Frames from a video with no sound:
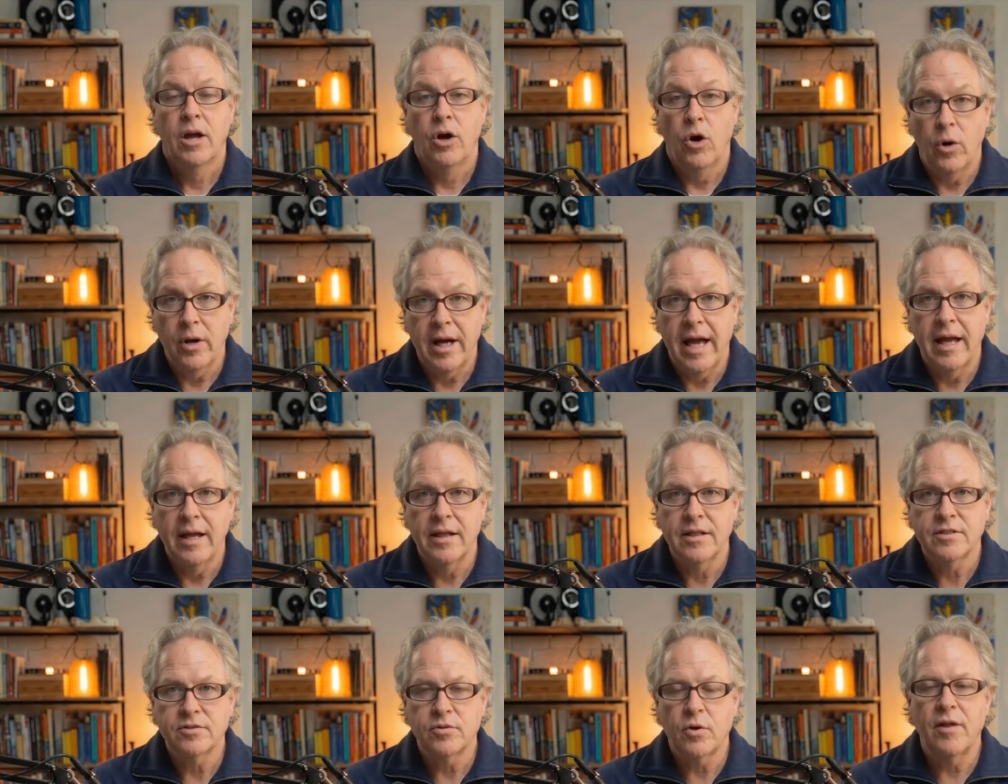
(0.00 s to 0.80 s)
Okay,
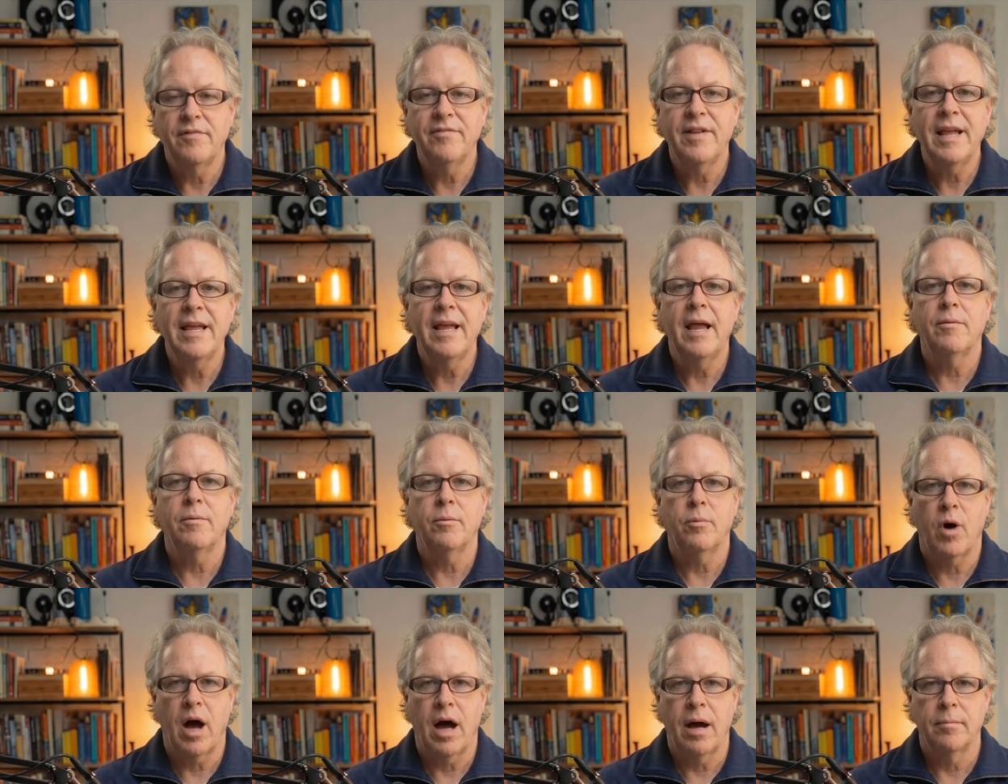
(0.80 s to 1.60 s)
so I've laid out the
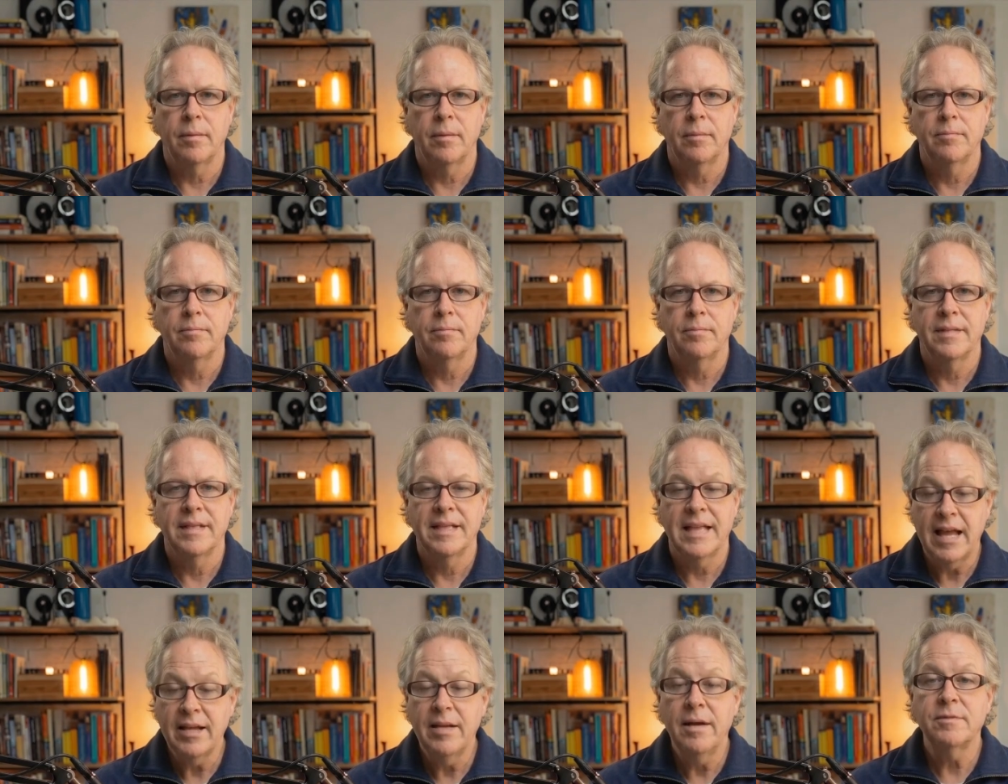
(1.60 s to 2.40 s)
problem.
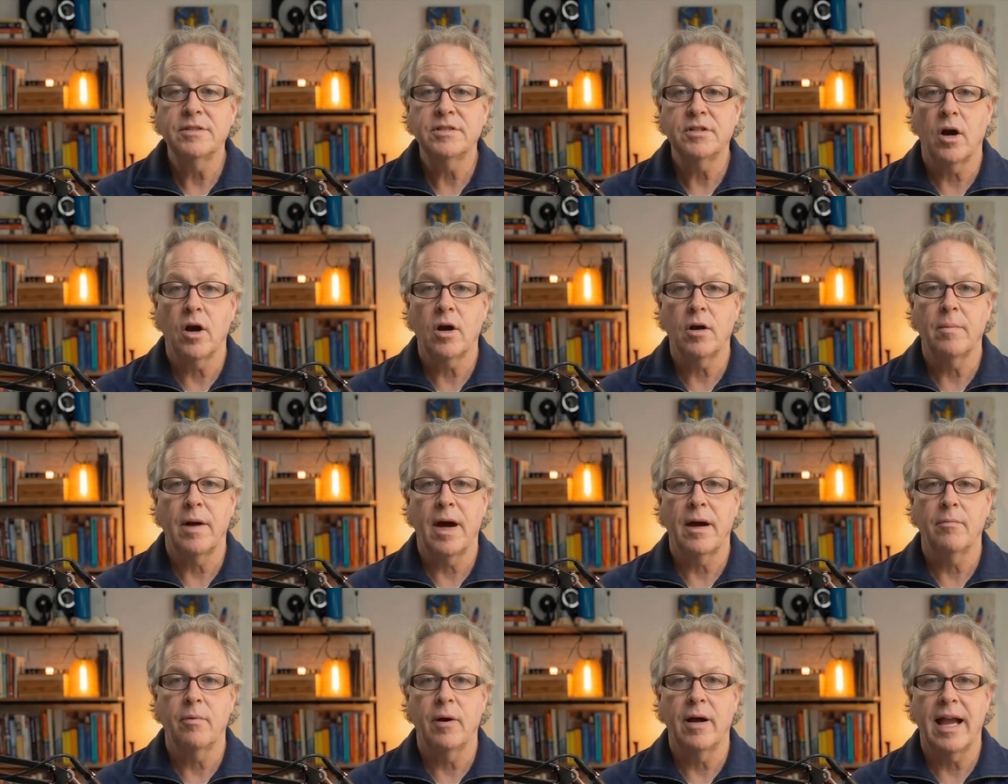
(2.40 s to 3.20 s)
Now let me talk
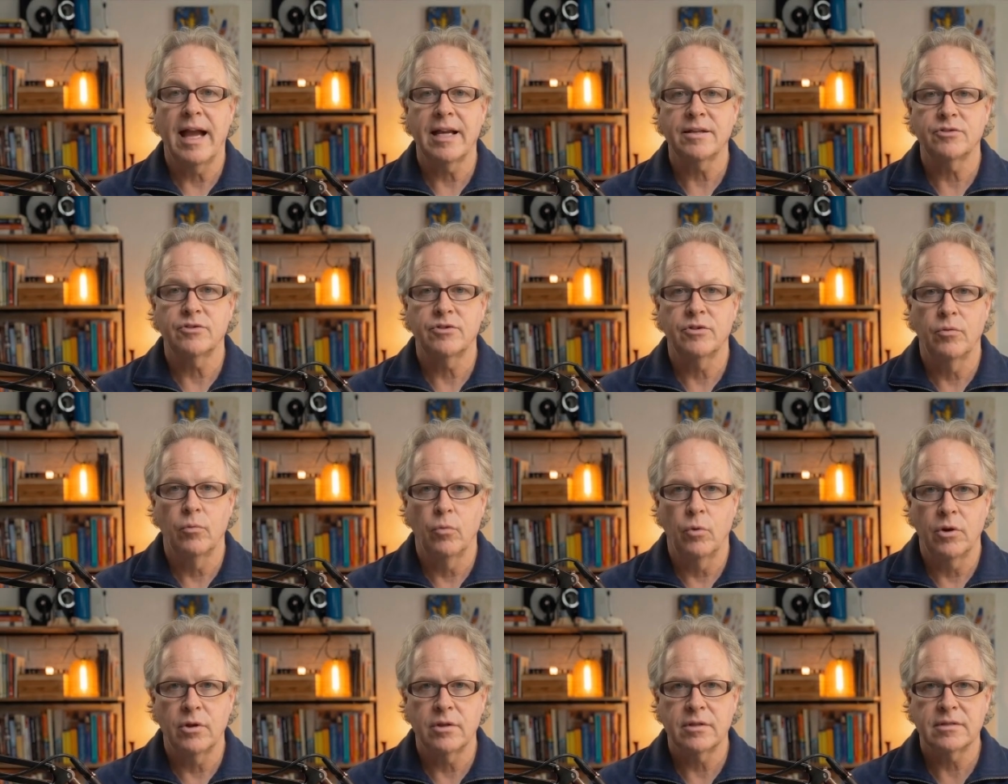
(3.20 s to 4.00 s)
about what actually
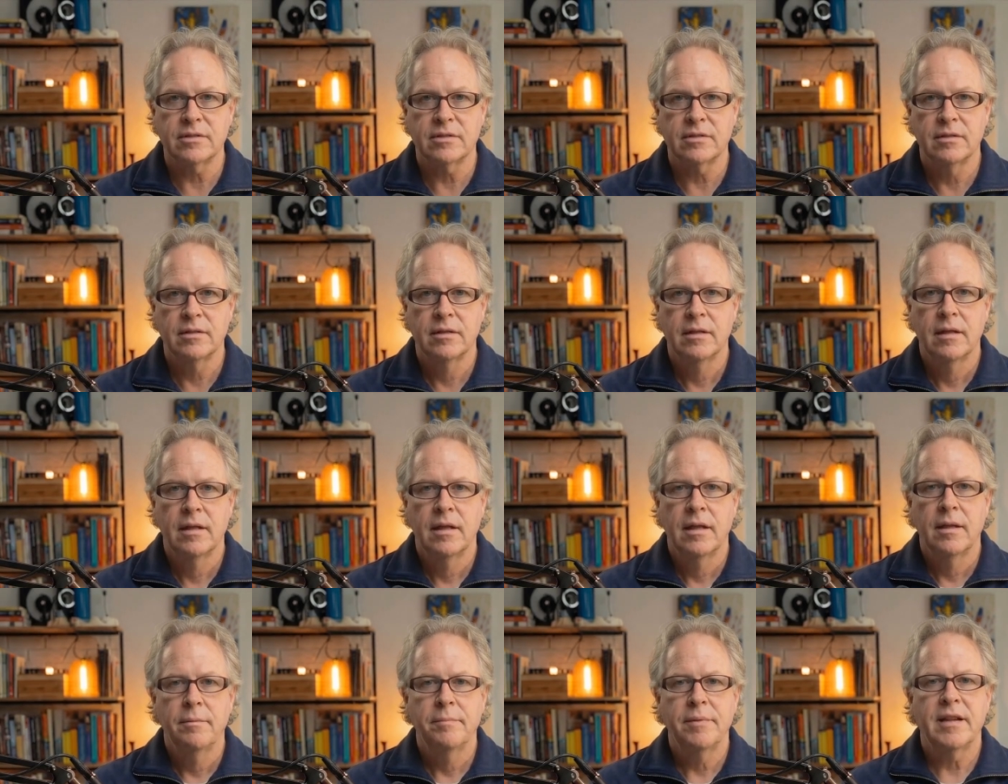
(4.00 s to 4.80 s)
works,
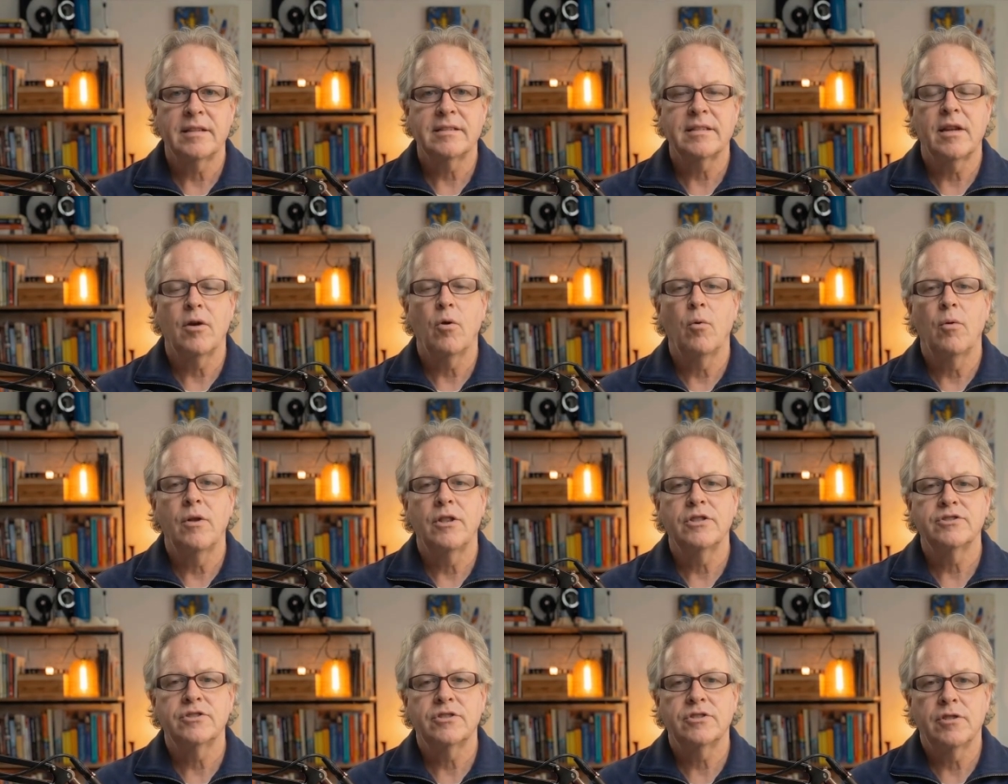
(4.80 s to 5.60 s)
because I don't want
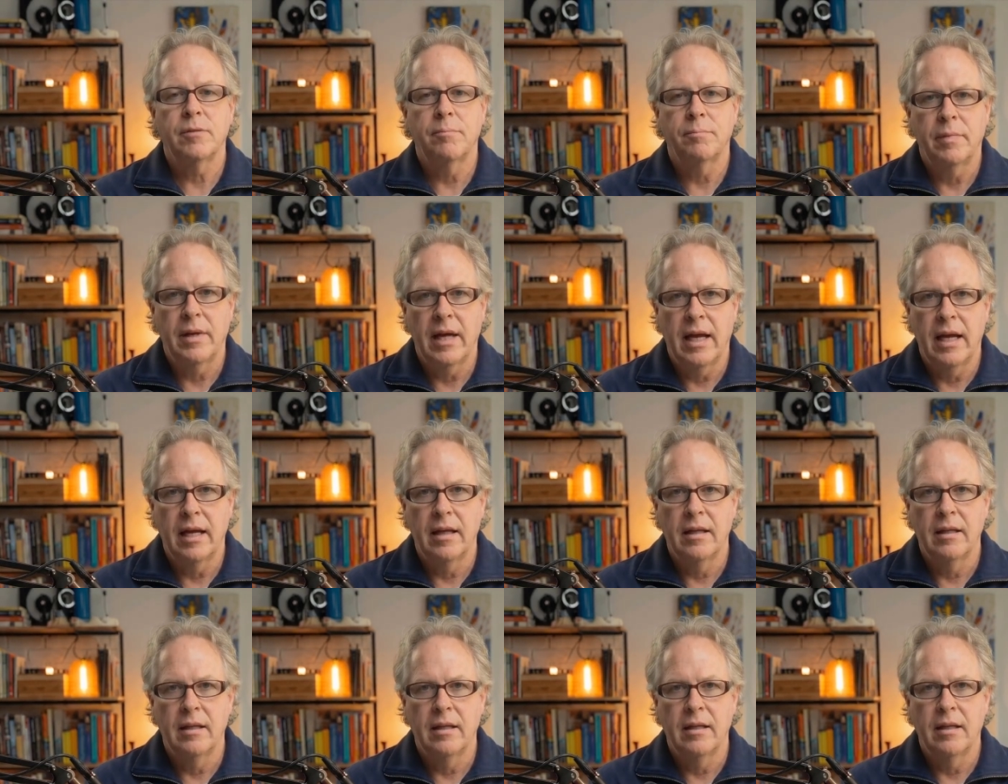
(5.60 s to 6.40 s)
to just
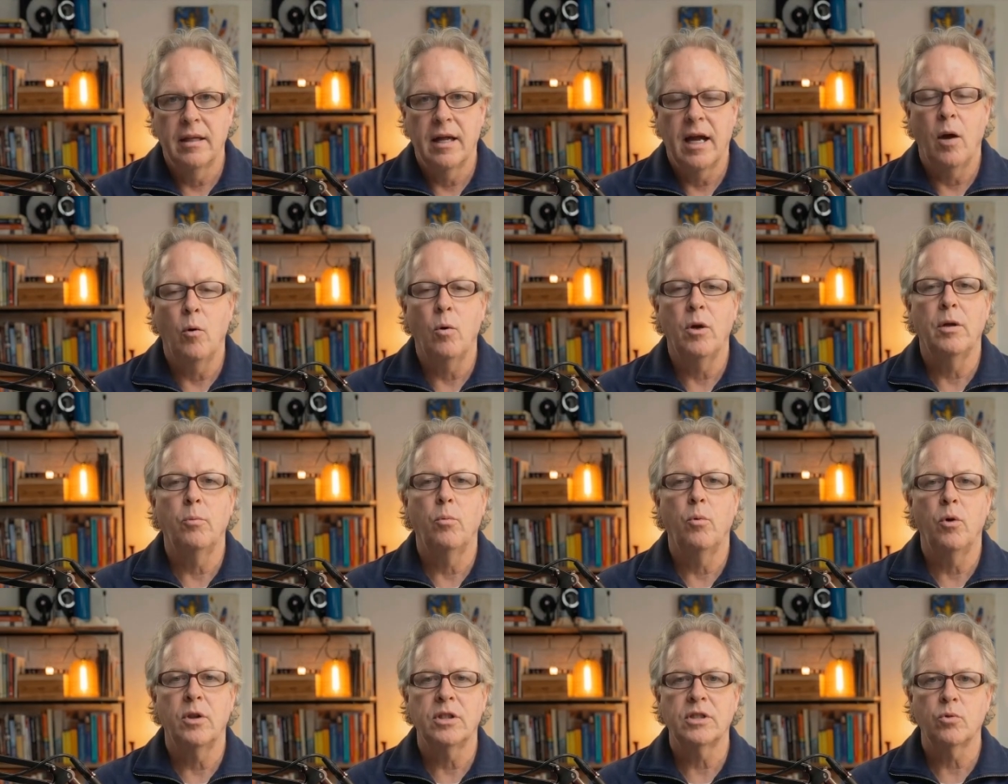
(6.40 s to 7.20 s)
complain. I want
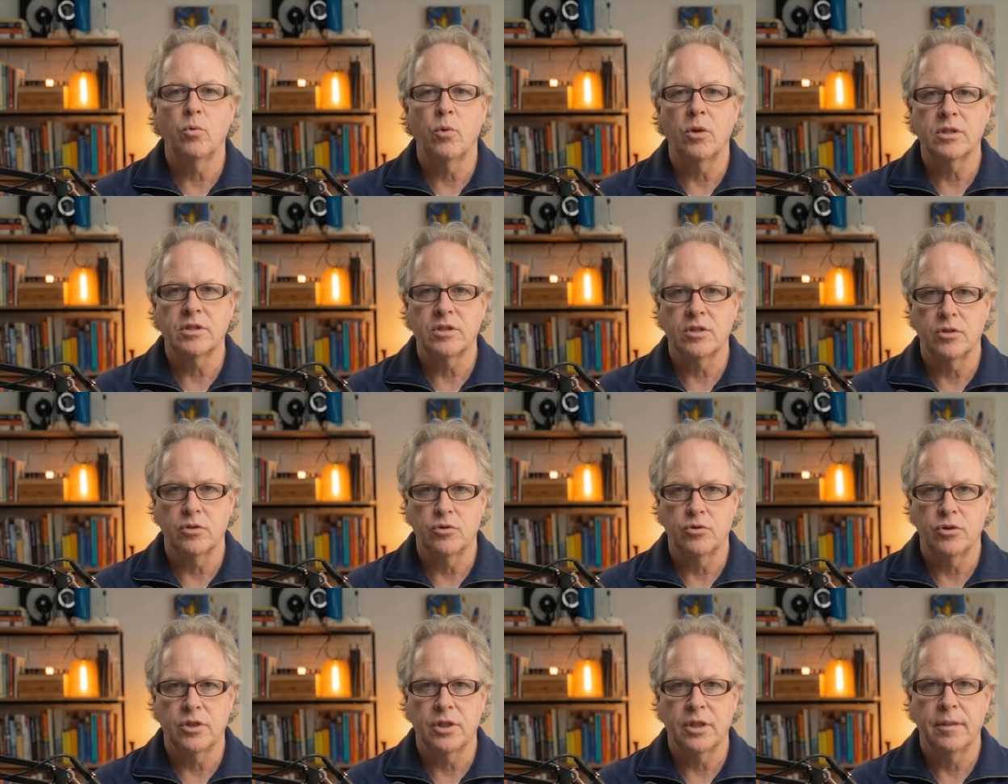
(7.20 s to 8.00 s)
to point toward a
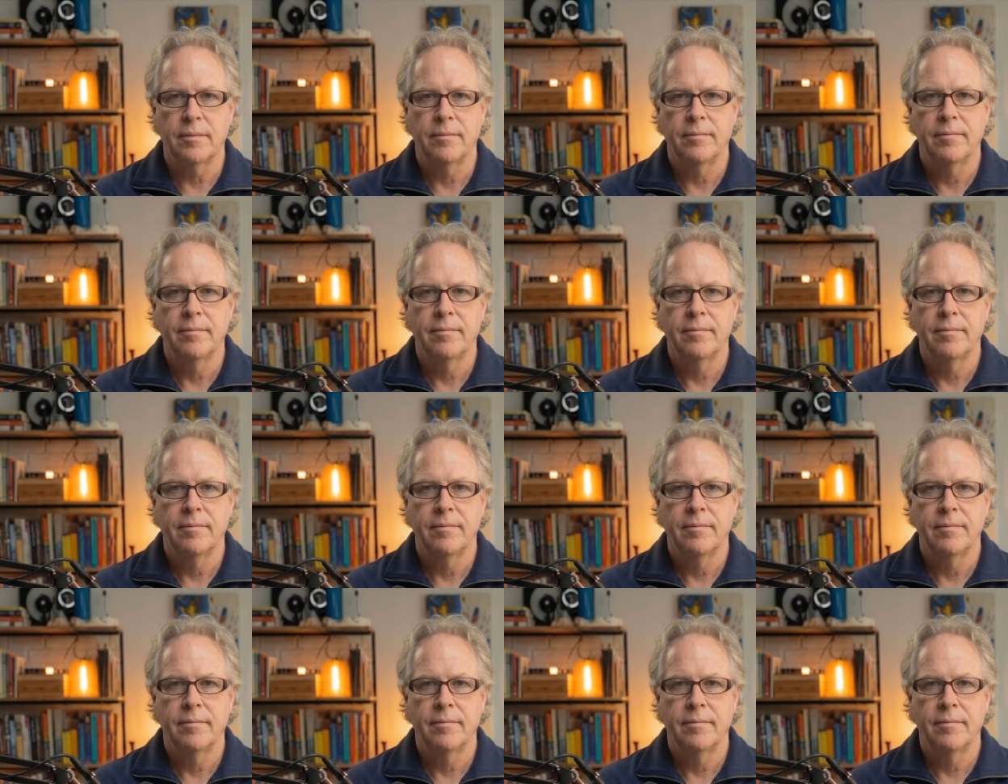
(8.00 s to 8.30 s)
solution.